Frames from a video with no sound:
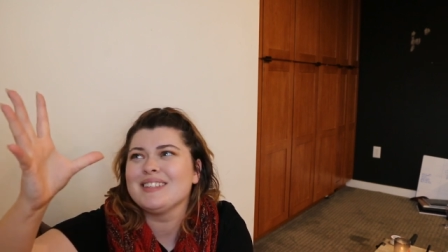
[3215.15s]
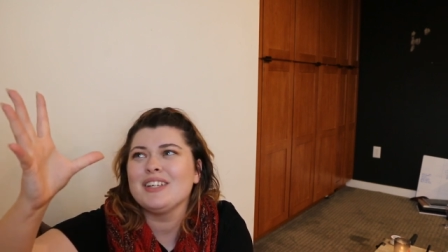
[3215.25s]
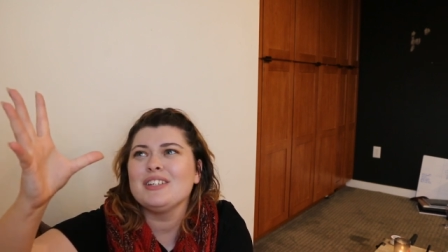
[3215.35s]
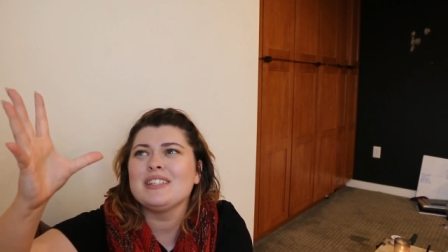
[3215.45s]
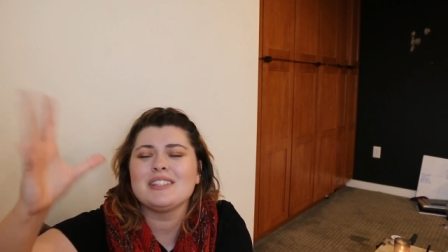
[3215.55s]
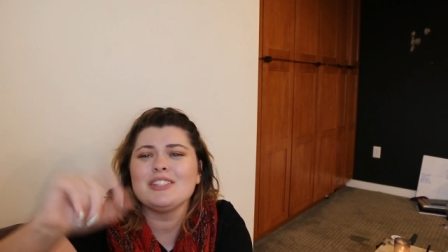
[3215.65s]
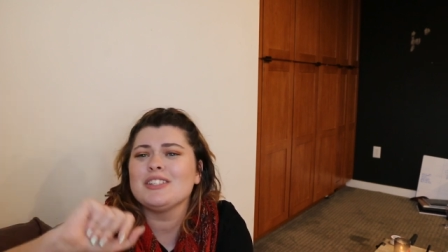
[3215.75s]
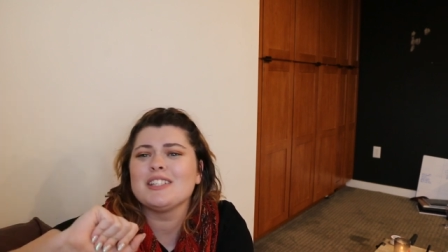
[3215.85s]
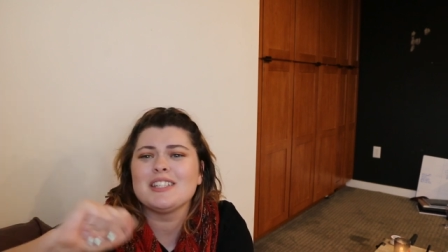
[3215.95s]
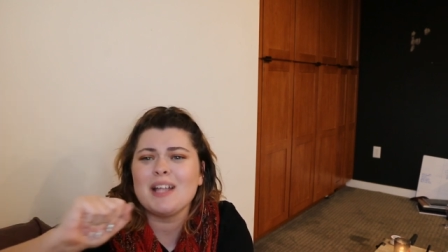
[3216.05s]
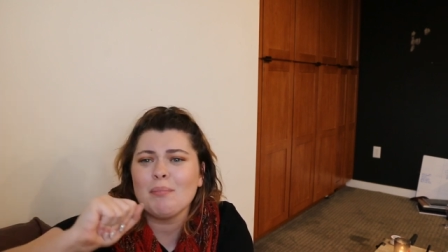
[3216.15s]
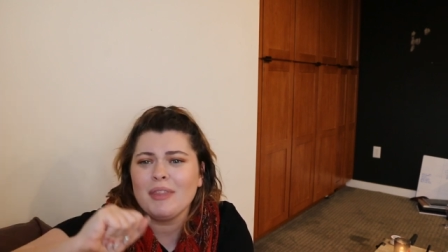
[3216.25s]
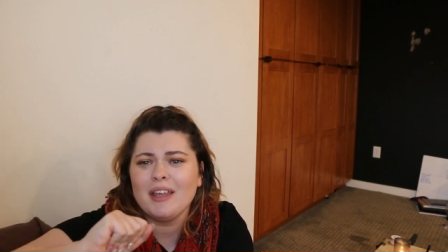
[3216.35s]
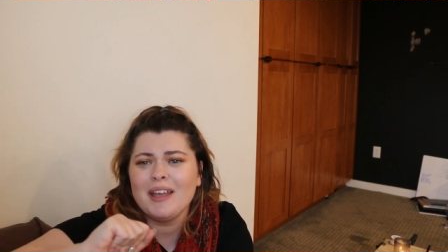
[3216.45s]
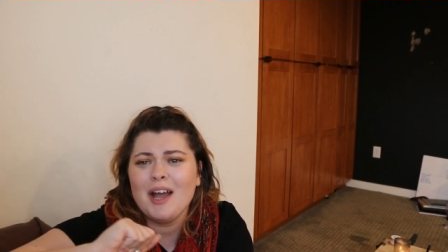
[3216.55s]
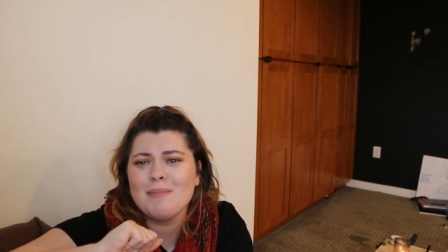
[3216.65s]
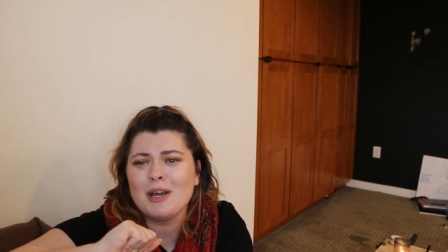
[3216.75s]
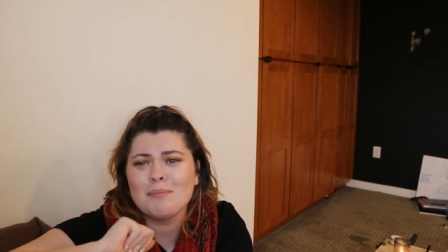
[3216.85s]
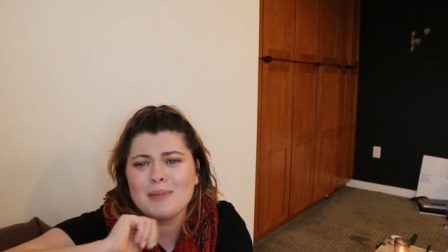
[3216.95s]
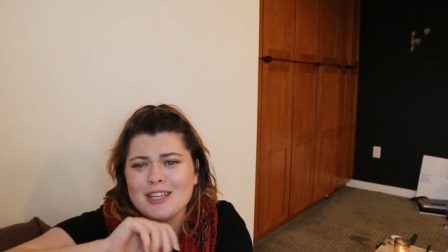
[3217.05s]
There's just something
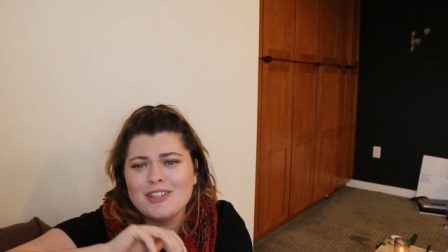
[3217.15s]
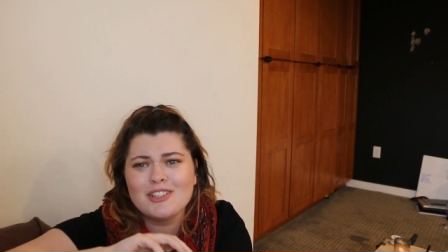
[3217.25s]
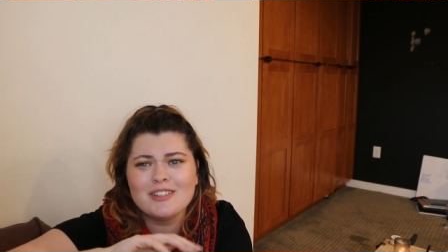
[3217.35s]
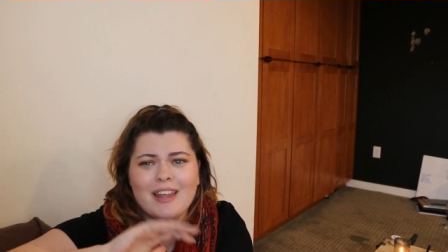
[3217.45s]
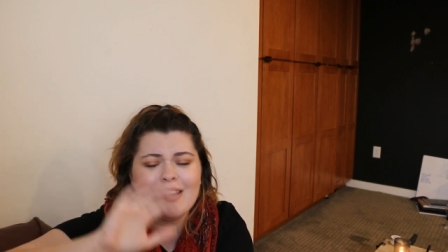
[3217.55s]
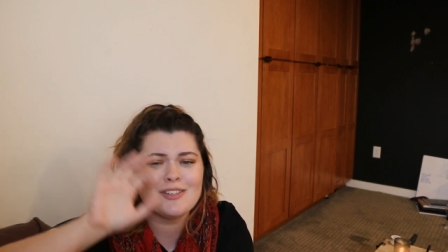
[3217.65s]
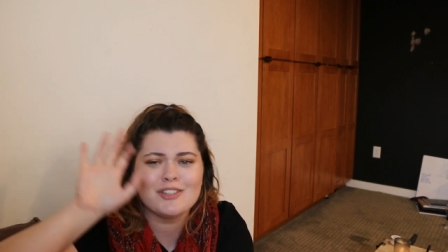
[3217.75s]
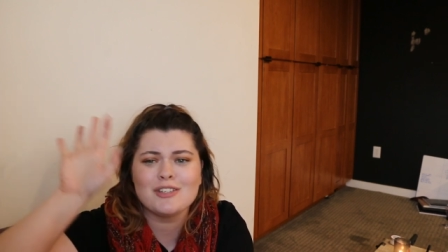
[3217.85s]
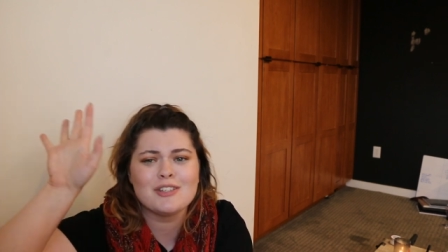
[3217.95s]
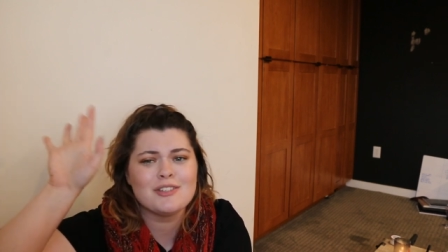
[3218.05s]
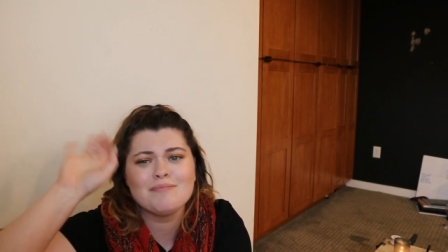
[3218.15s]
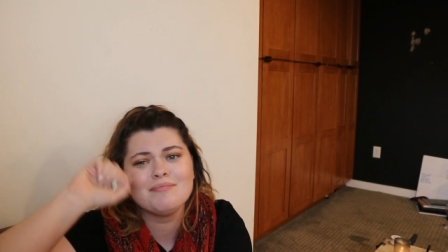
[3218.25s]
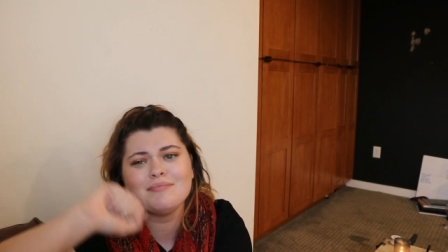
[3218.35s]
about a beach that's just,